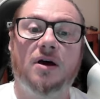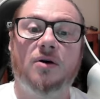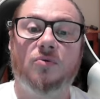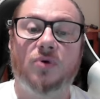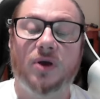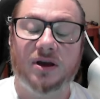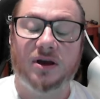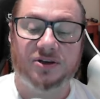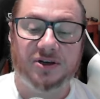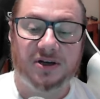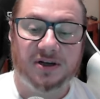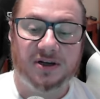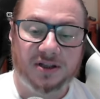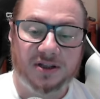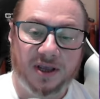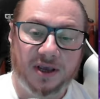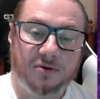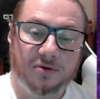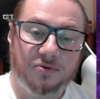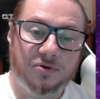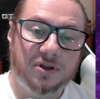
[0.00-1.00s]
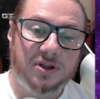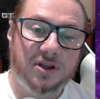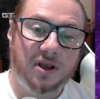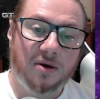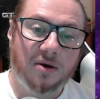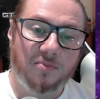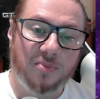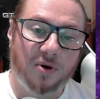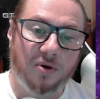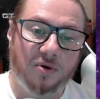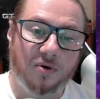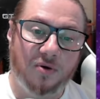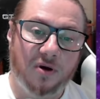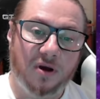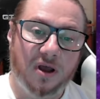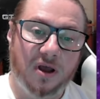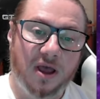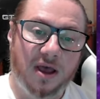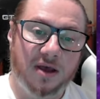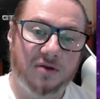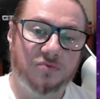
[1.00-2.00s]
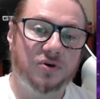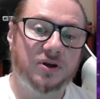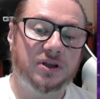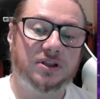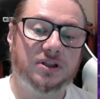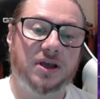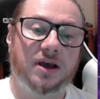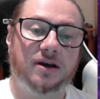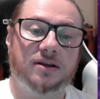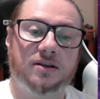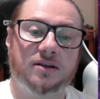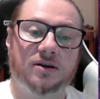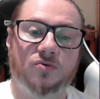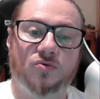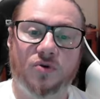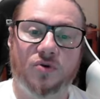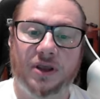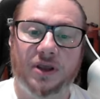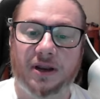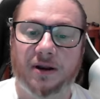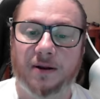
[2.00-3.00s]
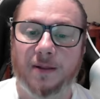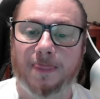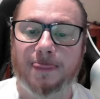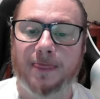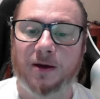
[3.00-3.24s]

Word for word: we actually take with tempo, and we attack the queen